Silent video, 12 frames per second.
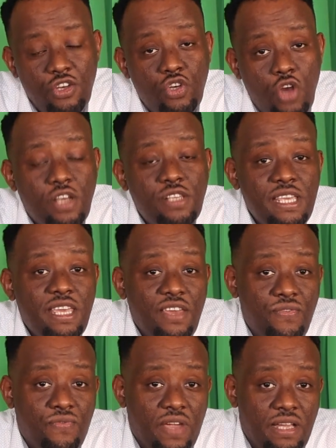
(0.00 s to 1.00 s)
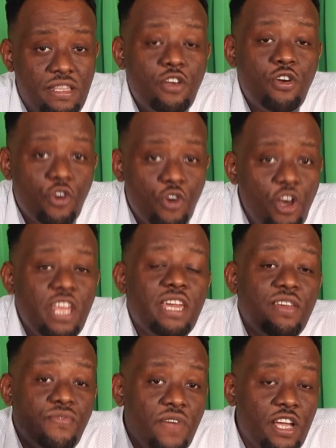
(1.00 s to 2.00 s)
toxic effect, the
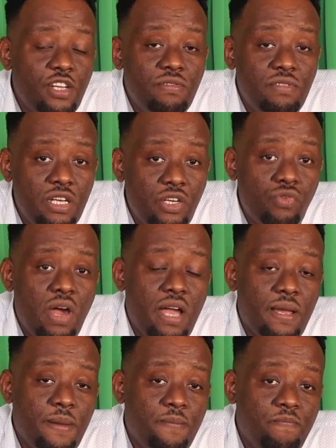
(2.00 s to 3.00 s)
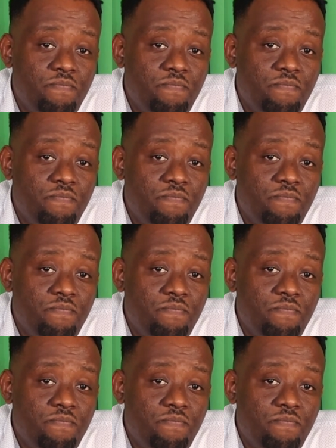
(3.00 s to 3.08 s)
chronic effect of the drug.